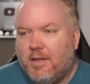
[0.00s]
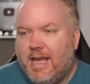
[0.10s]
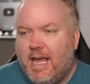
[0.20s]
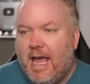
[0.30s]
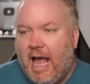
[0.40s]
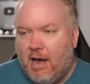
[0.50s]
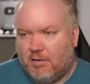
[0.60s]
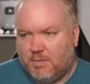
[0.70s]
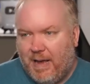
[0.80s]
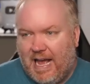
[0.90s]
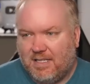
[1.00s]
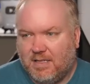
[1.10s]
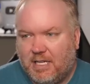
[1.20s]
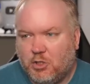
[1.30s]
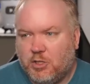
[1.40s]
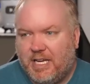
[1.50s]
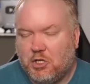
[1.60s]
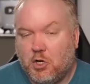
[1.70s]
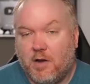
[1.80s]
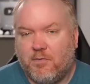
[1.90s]
The House passed
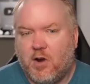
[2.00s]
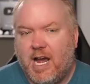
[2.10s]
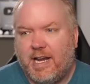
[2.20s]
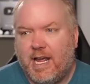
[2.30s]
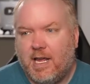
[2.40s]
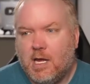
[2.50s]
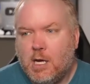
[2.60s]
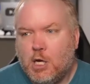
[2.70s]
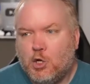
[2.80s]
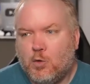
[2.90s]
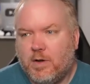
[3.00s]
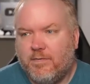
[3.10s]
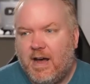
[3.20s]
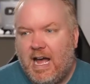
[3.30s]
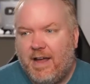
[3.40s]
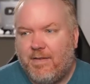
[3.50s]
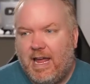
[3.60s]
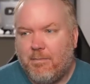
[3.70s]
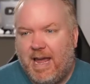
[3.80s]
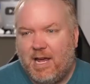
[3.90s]
legislation on Friday to revive
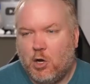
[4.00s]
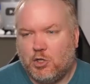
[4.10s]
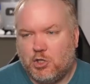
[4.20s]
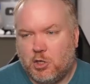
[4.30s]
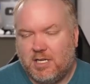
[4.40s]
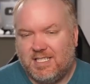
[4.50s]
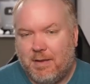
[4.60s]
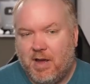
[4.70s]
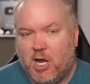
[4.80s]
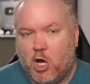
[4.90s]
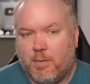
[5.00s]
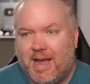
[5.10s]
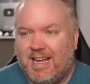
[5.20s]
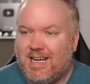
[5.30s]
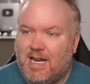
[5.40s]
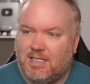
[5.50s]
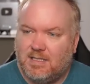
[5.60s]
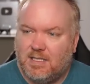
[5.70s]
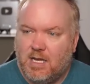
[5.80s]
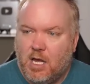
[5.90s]
a ban on certain semi automatic
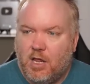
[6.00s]
guns,